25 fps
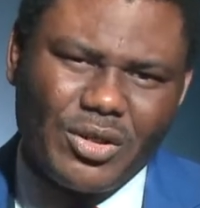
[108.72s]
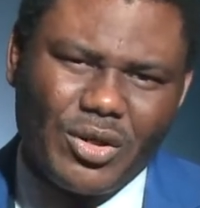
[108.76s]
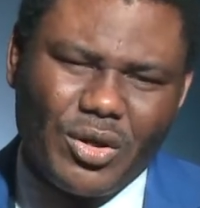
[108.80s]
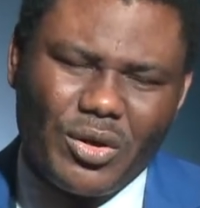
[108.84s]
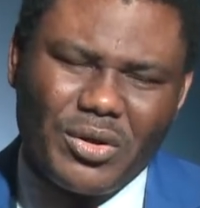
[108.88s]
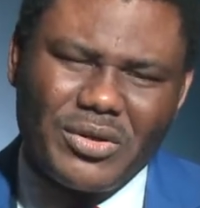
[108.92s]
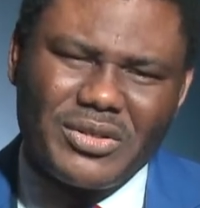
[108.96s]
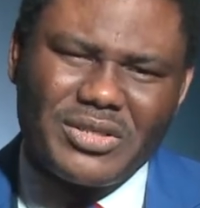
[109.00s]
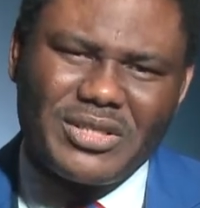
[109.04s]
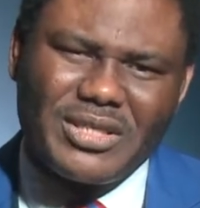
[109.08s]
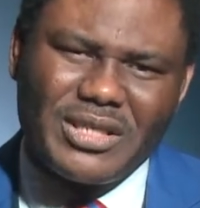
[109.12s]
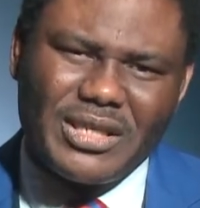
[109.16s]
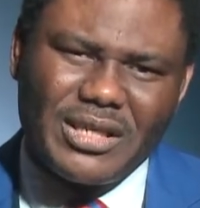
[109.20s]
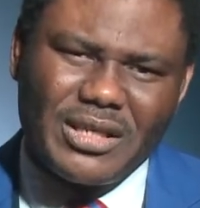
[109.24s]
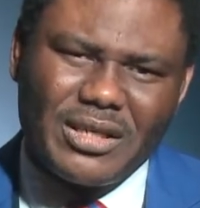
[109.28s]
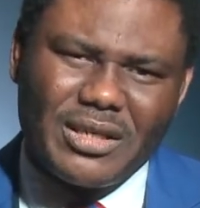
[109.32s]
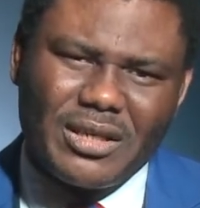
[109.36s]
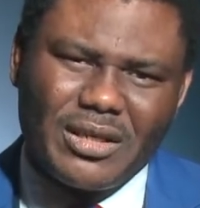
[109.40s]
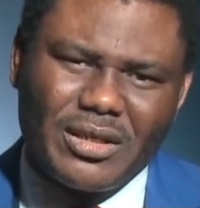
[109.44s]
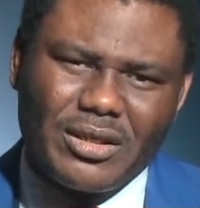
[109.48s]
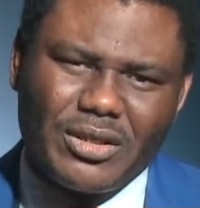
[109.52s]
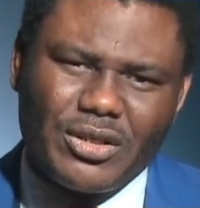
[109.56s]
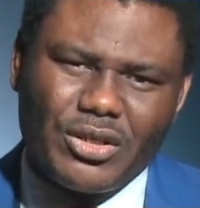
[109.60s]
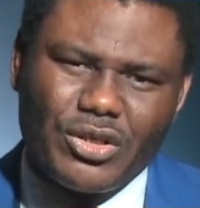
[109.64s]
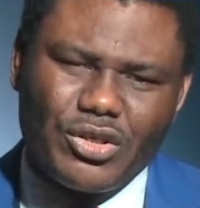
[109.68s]

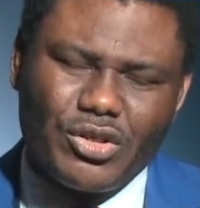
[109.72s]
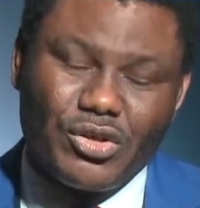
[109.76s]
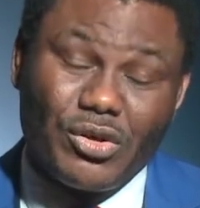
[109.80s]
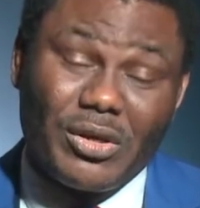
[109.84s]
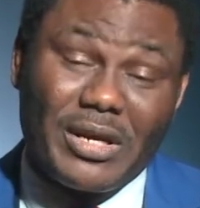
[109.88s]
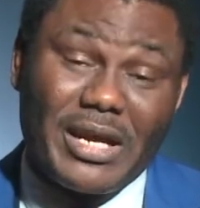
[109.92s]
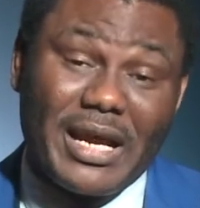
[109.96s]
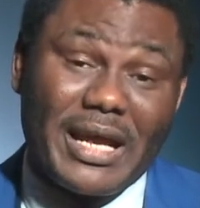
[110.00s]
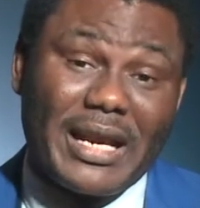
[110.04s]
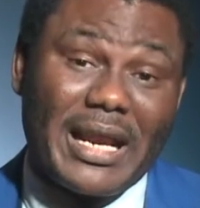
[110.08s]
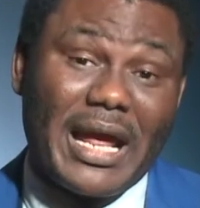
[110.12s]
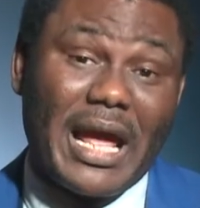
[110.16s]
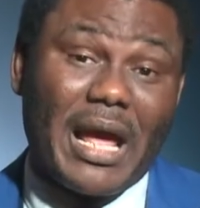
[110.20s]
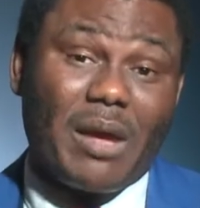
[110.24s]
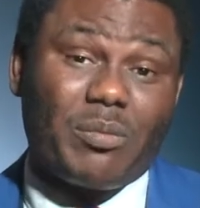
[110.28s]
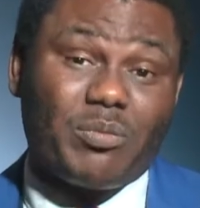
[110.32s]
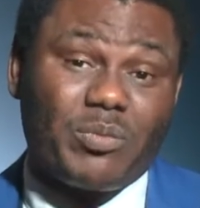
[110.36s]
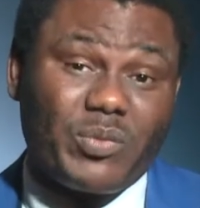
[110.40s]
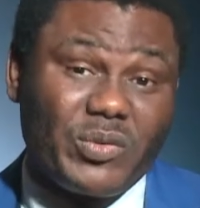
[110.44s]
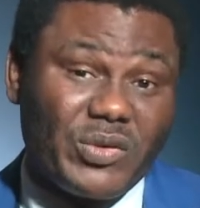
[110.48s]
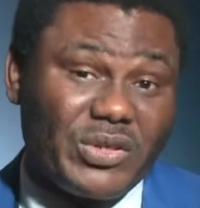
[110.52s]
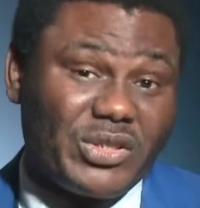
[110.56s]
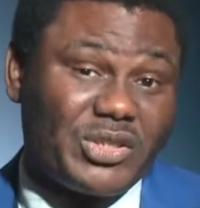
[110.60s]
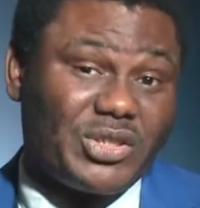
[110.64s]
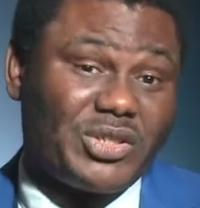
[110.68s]
until you can
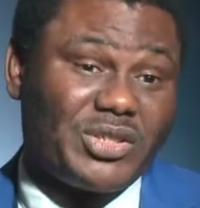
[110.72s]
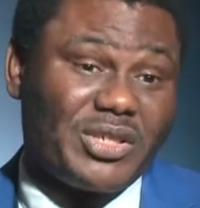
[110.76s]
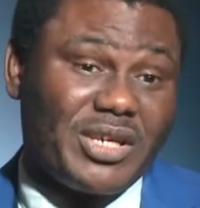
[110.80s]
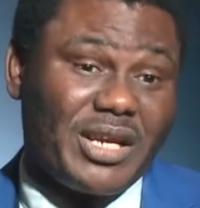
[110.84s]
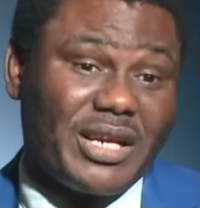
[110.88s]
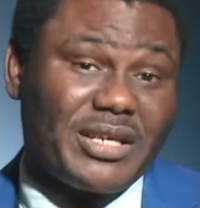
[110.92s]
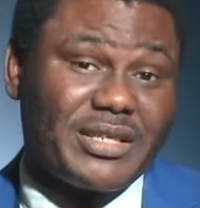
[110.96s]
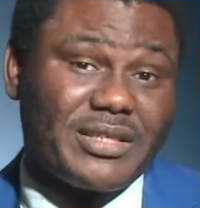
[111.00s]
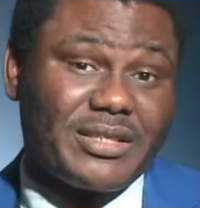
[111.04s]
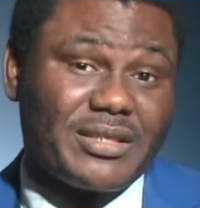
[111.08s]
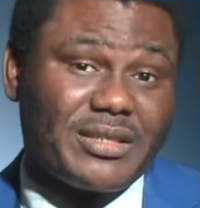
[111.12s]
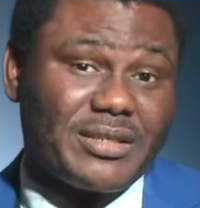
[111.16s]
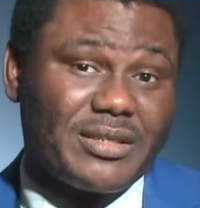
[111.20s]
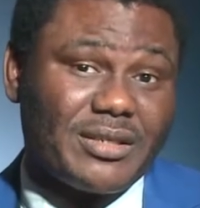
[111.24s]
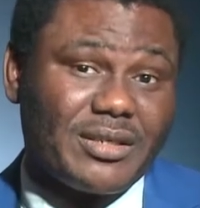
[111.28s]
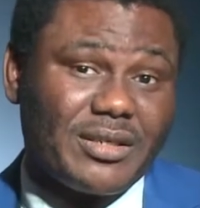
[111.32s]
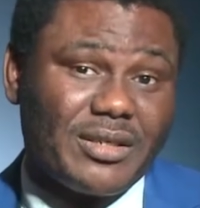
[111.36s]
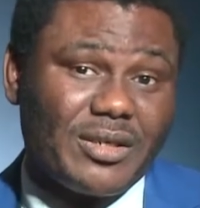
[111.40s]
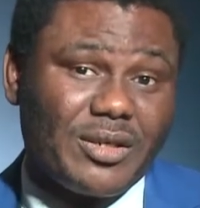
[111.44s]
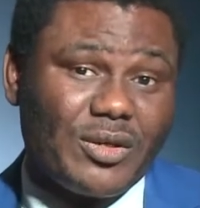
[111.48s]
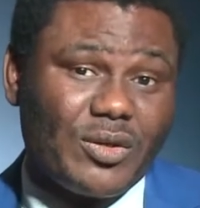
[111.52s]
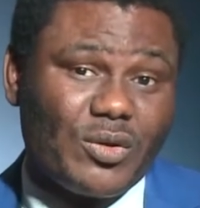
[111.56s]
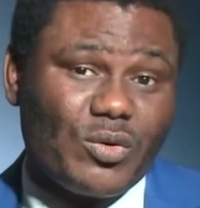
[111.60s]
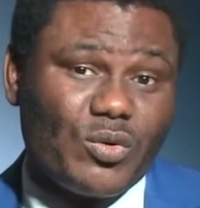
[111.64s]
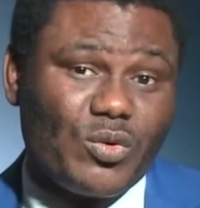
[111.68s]
appreciate
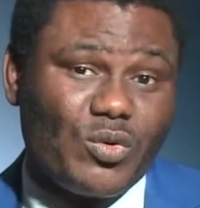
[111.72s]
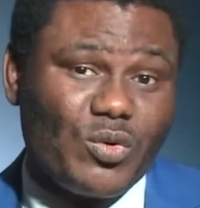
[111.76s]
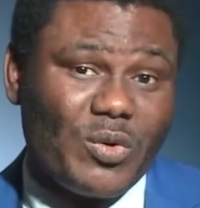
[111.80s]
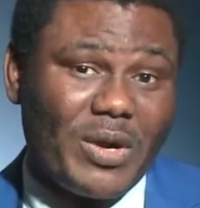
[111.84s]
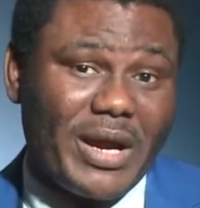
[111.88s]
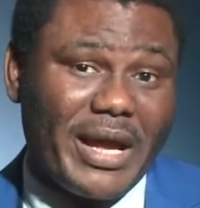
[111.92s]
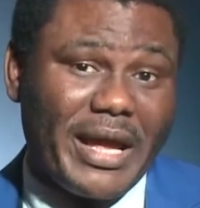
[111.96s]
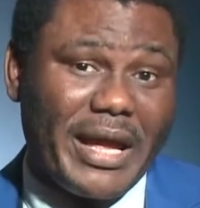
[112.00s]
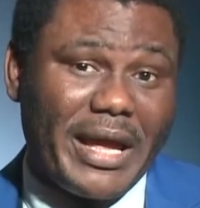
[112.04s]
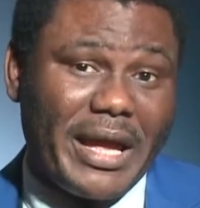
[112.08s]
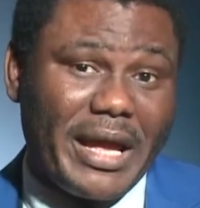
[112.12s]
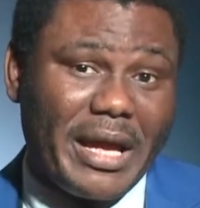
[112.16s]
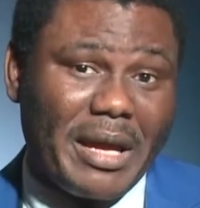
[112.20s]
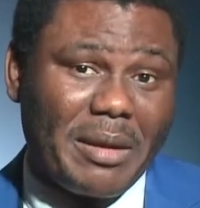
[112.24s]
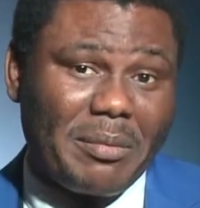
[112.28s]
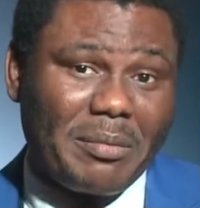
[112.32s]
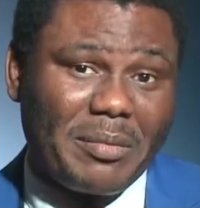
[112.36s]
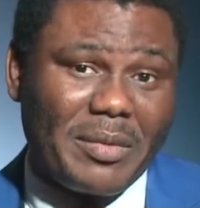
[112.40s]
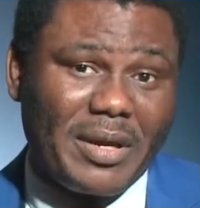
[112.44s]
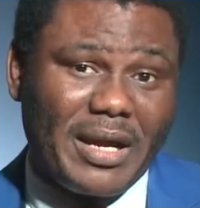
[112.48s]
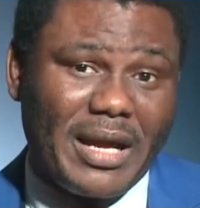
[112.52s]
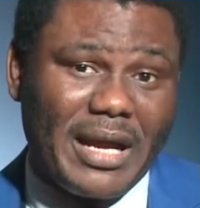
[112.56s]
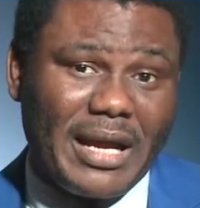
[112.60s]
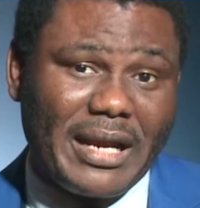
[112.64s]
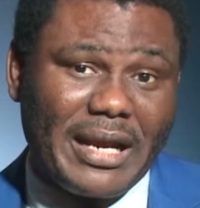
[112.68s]
who I
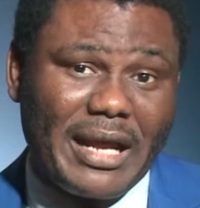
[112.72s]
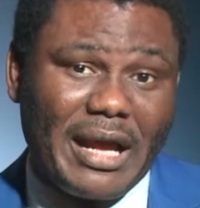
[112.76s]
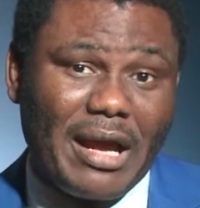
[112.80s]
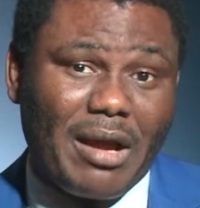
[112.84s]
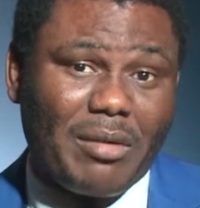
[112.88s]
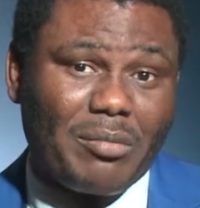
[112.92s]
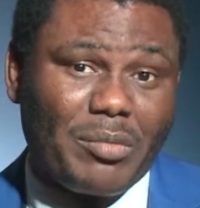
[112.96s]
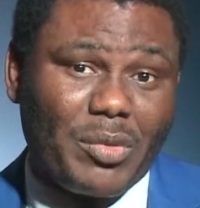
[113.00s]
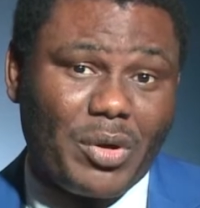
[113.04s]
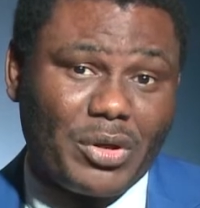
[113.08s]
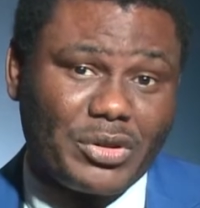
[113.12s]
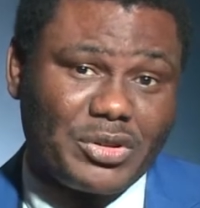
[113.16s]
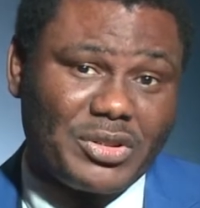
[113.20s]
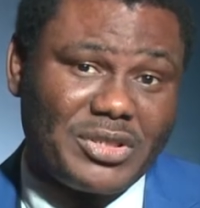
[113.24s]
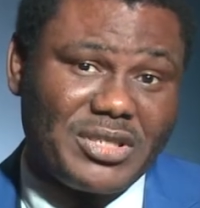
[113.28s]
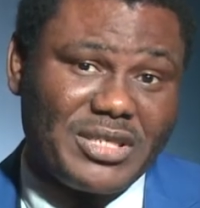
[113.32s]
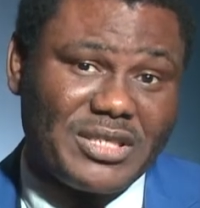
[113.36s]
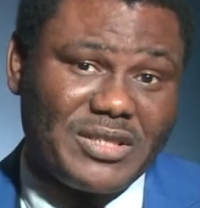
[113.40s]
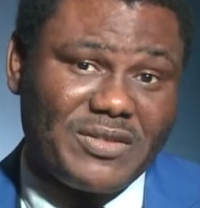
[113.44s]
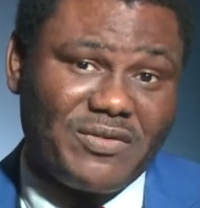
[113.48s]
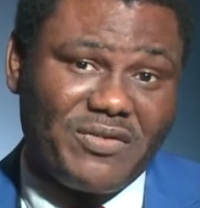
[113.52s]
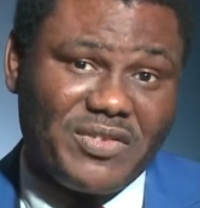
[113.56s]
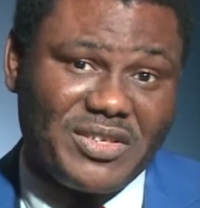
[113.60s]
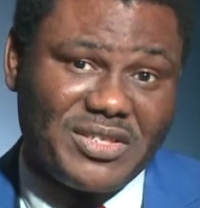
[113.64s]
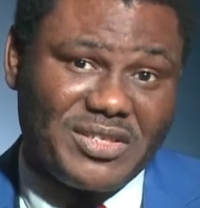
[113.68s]
am and how much
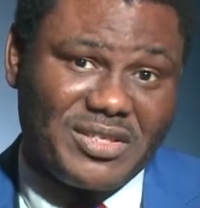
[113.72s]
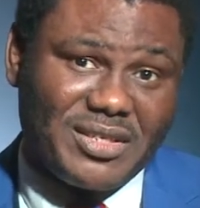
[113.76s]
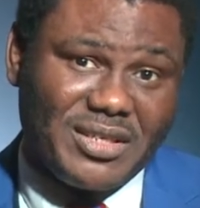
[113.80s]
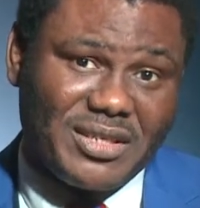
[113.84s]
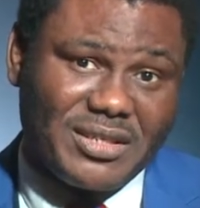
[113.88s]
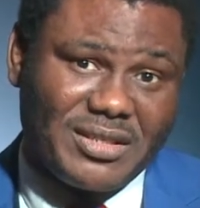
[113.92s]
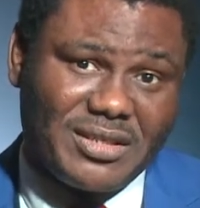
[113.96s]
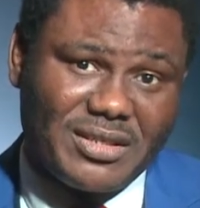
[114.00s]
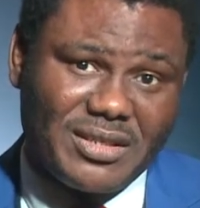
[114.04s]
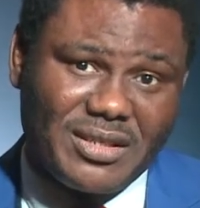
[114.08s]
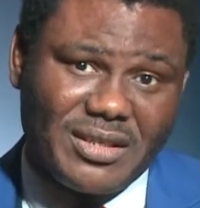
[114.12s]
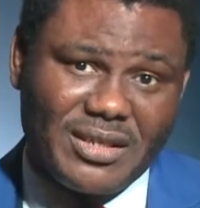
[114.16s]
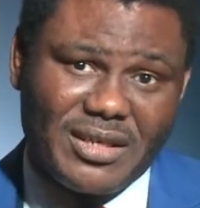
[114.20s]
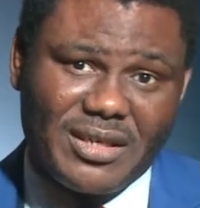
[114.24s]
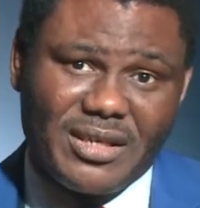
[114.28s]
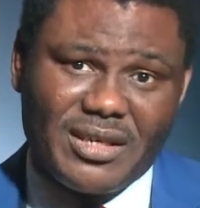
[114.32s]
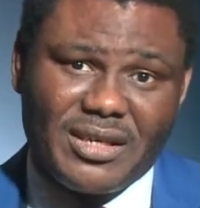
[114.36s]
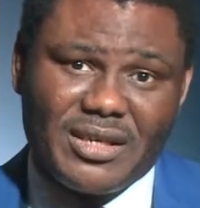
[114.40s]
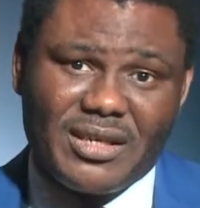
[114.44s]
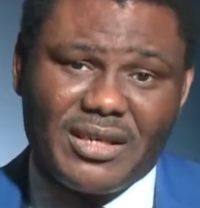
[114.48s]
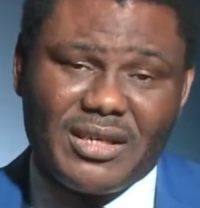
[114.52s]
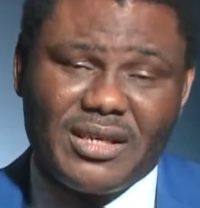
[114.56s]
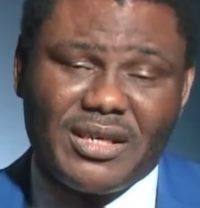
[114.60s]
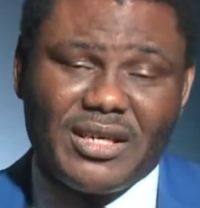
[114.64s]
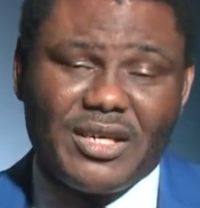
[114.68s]
this visit
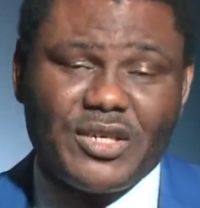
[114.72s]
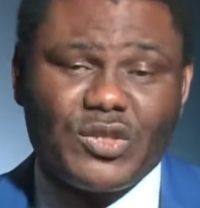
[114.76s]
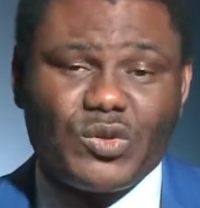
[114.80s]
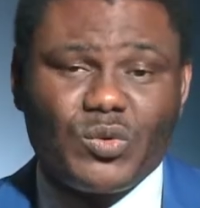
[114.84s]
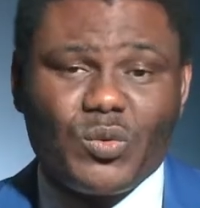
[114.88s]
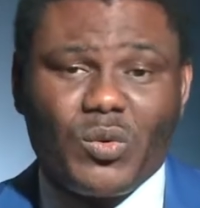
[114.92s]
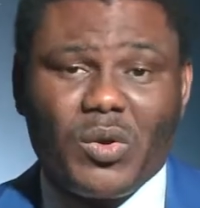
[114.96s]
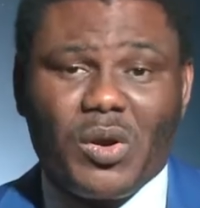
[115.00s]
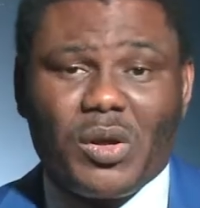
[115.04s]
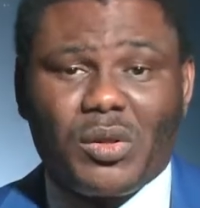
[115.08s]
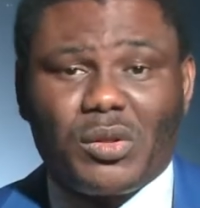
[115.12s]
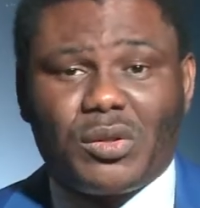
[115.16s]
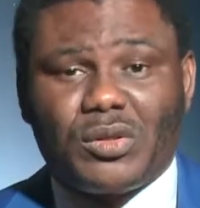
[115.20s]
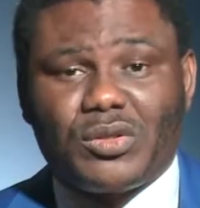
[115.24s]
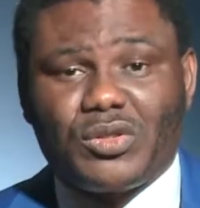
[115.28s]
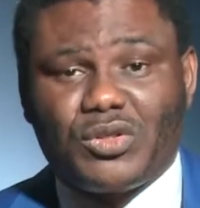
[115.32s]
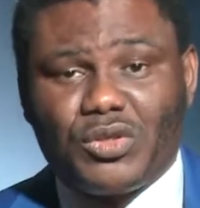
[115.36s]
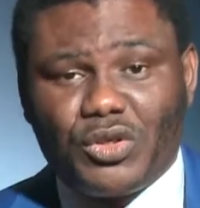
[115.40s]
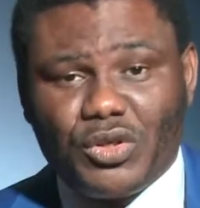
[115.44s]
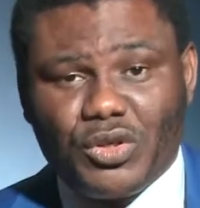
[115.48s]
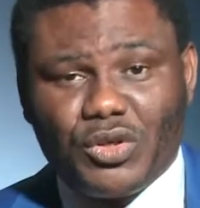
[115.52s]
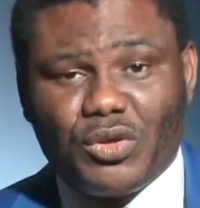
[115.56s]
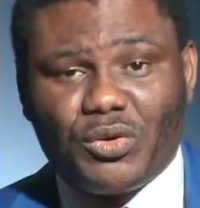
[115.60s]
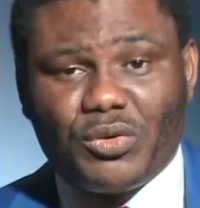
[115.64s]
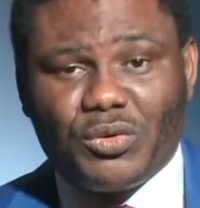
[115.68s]
is worth
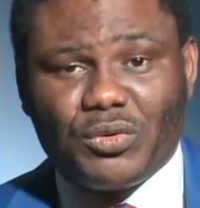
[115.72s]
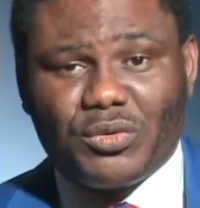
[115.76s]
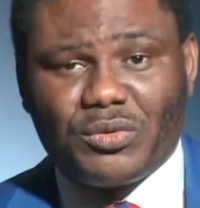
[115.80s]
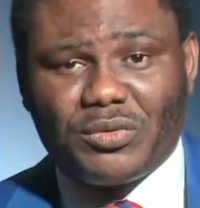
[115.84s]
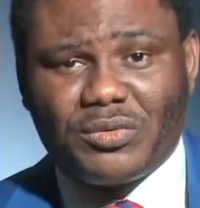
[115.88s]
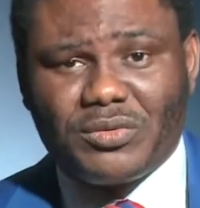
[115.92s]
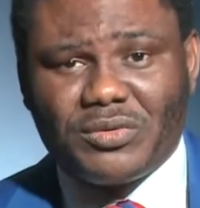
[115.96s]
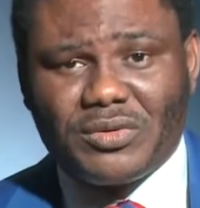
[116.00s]
to you.